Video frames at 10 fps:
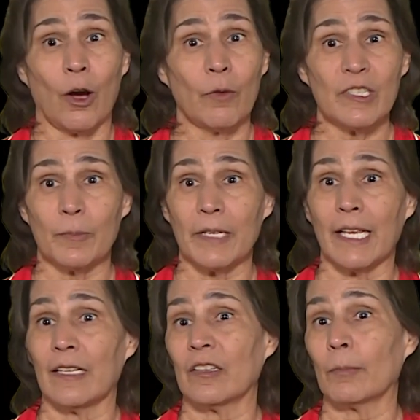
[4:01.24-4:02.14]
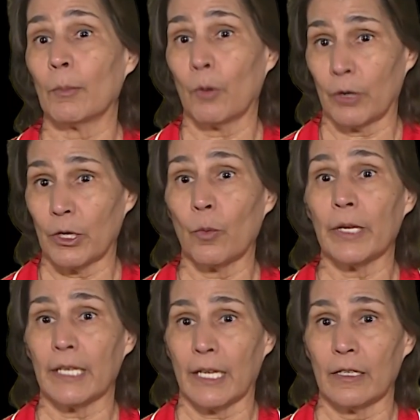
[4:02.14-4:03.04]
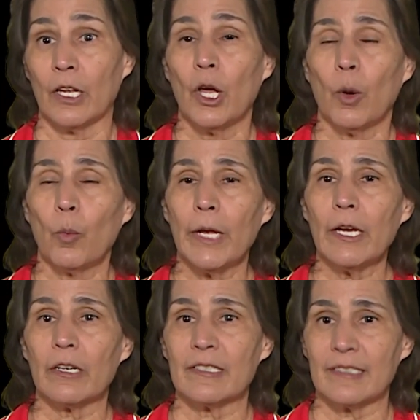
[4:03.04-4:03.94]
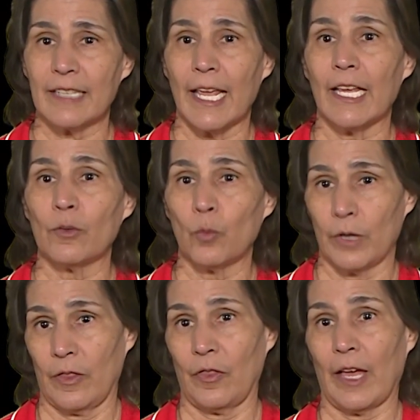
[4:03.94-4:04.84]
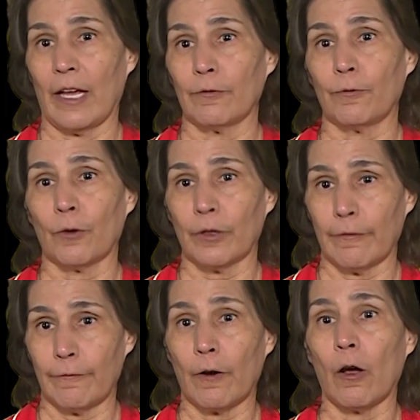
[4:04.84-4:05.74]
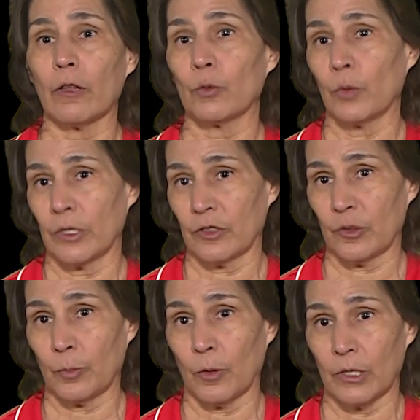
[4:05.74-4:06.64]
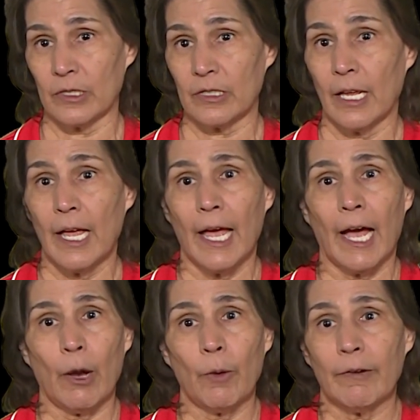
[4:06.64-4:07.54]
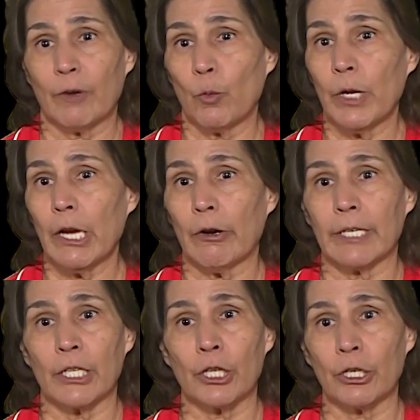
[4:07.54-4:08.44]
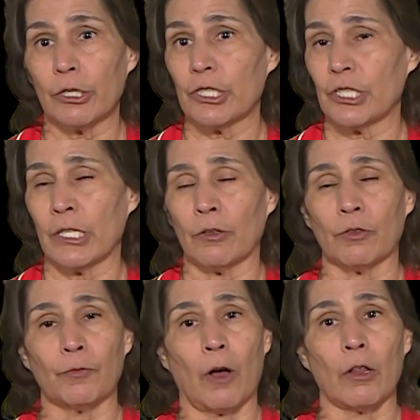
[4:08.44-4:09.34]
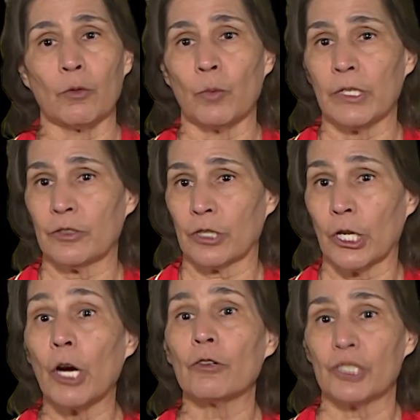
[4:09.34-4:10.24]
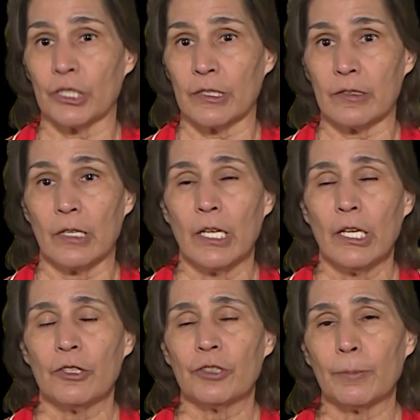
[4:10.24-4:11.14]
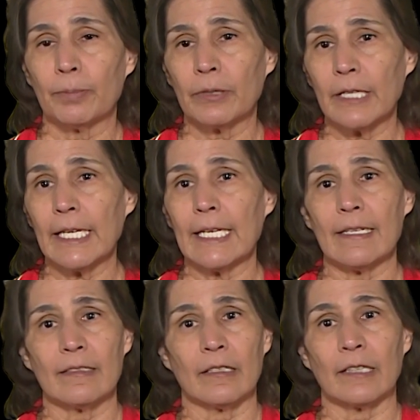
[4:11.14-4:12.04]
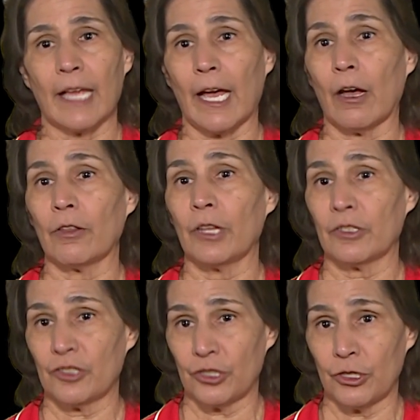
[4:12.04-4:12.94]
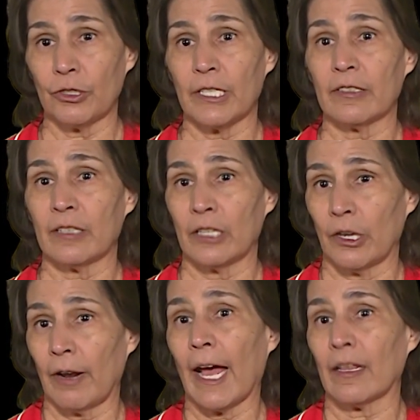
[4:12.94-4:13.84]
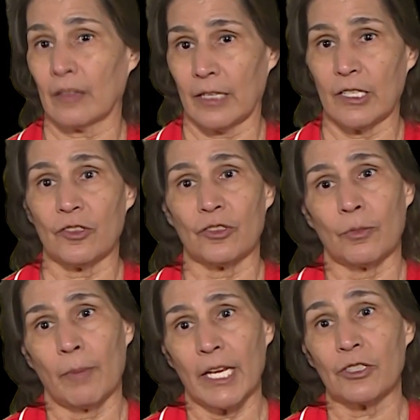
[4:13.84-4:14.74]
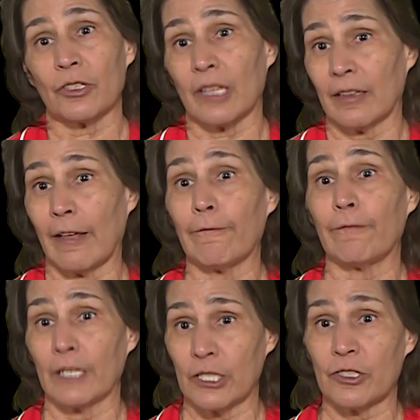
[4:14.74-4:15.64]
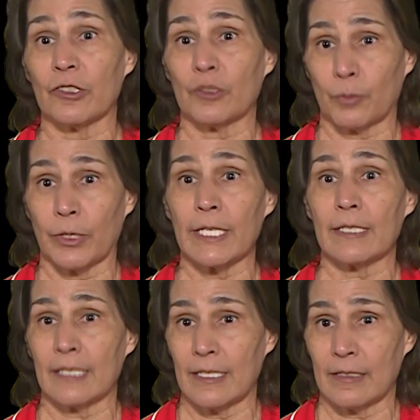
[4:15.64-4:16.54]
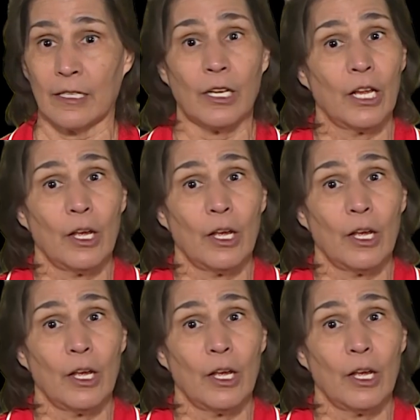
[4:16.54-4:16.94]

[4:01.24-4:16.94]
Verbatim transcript: always begins on Memorial Weekend. We are staying with that for the fall and winter sports. However, we are encouraging those fall and winter coaches to please allow their students and their athletes to make sure that they finish the spring season.